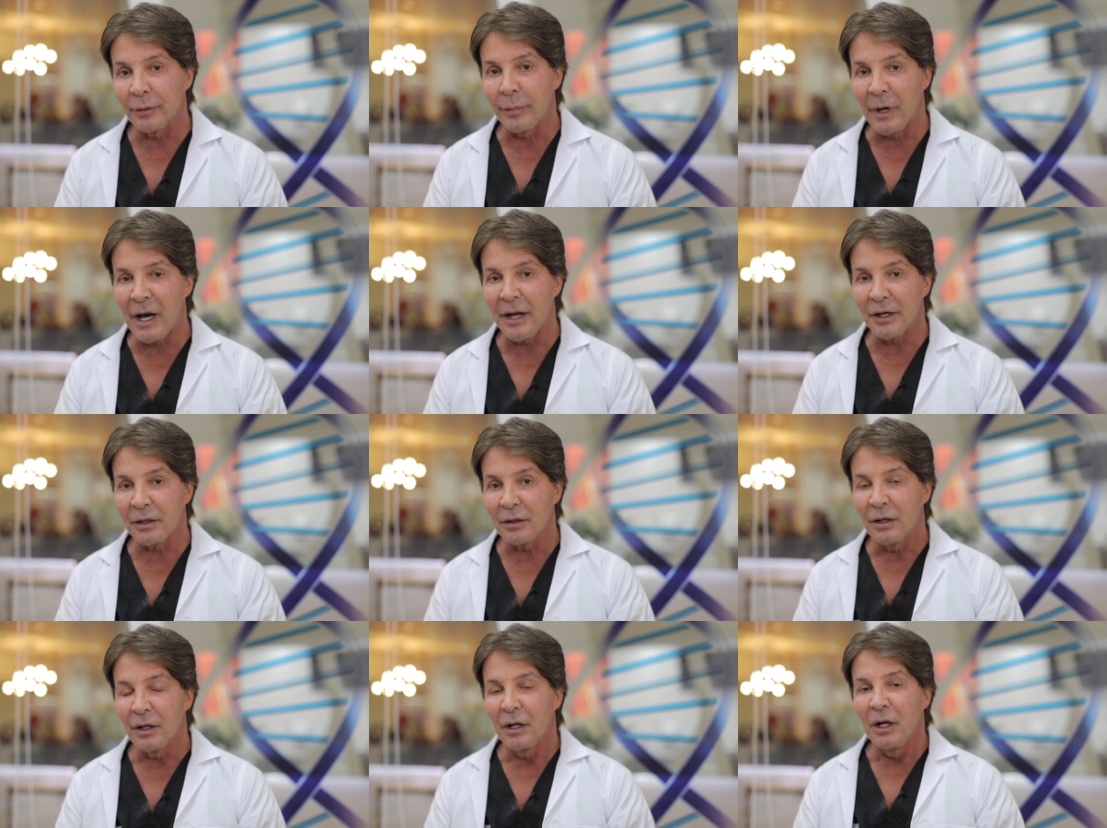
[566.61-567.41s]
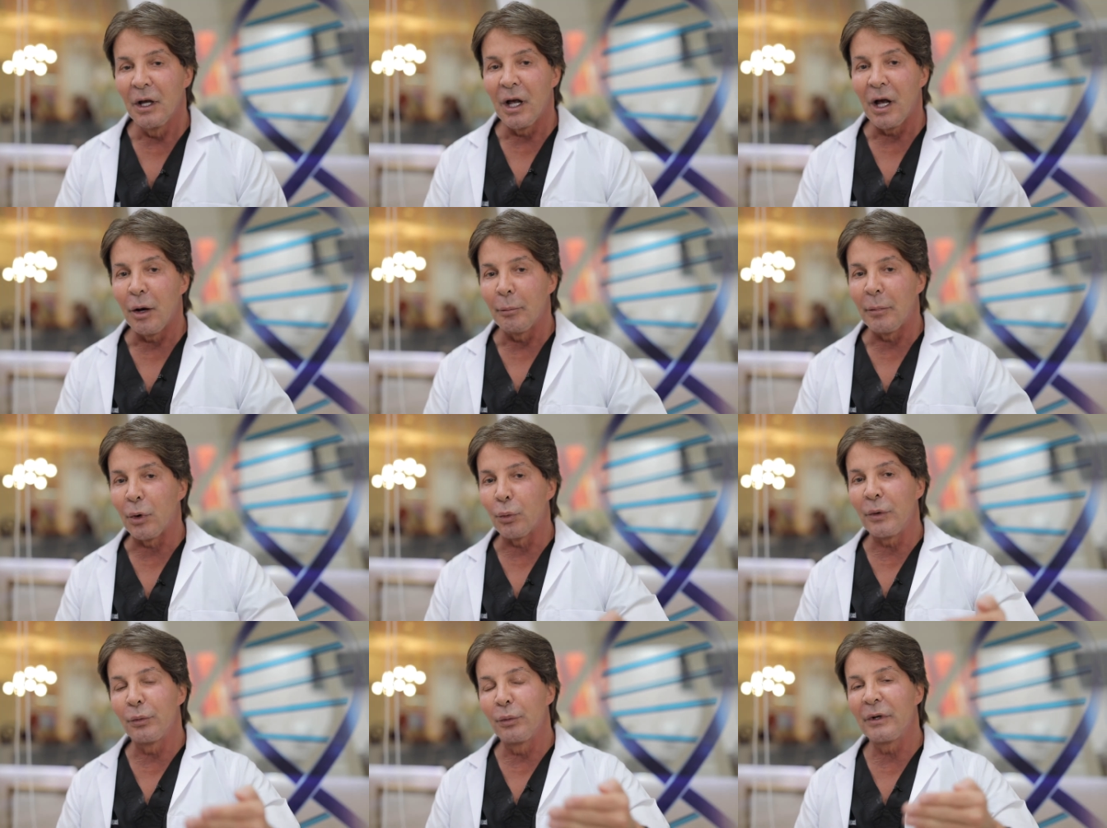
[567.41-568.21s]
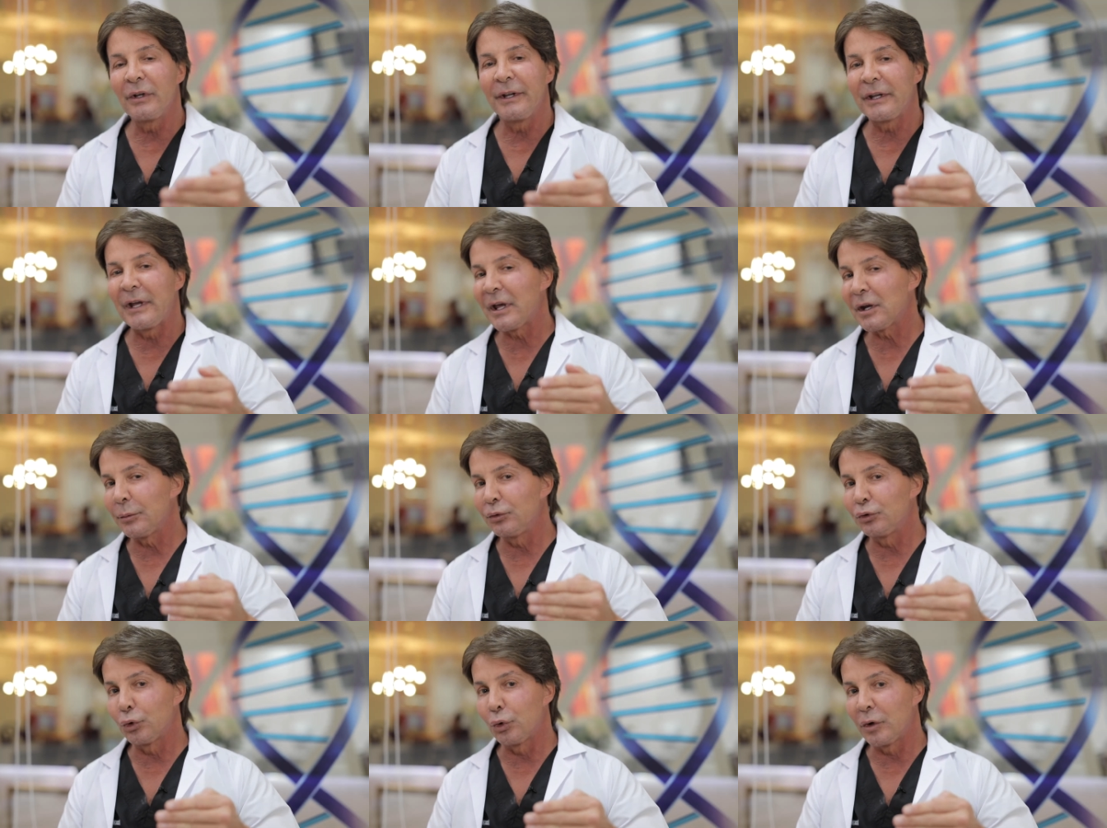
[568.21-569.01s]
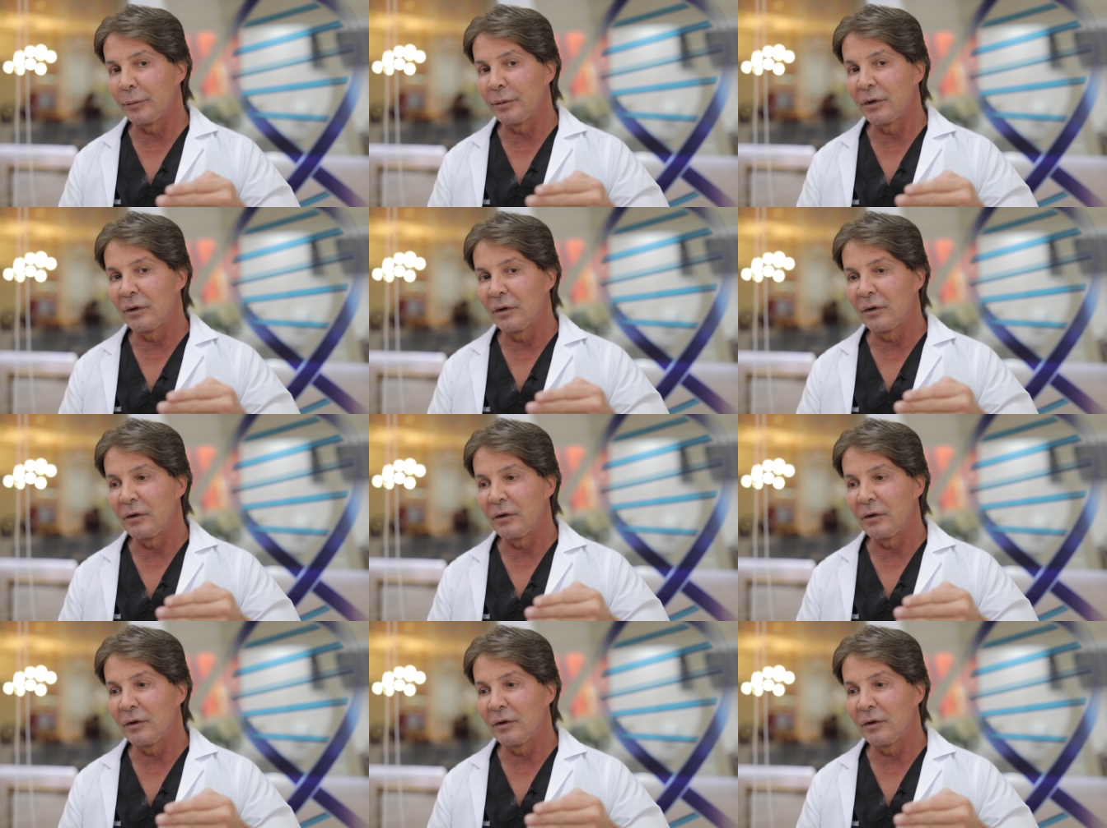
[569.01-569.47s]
in the body, but we really can't absorb